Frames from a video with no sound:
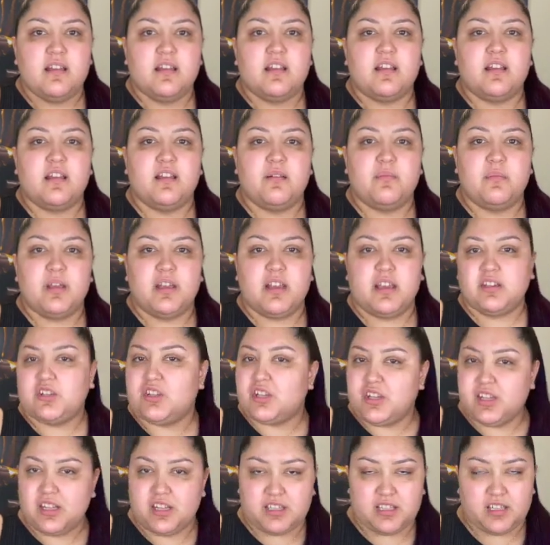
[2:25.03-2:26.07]
coming, and
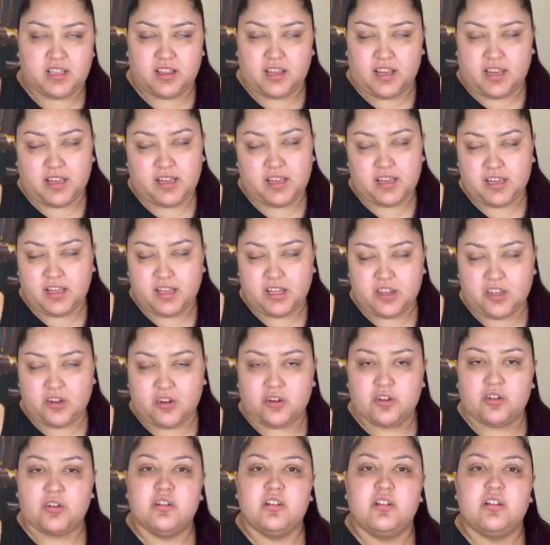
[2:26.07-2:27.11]
she doesn't like it either.
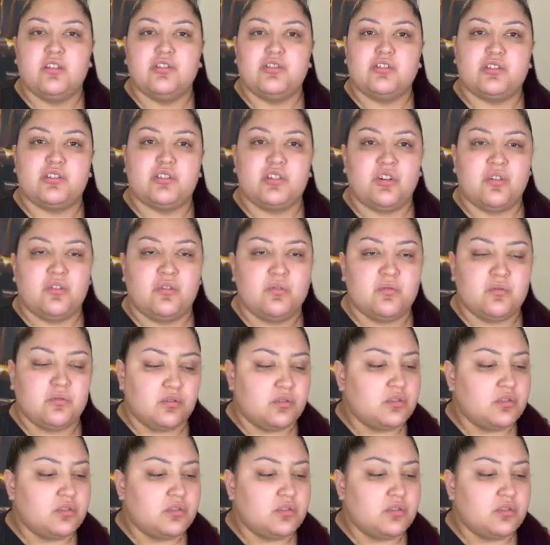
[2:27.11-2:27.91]
So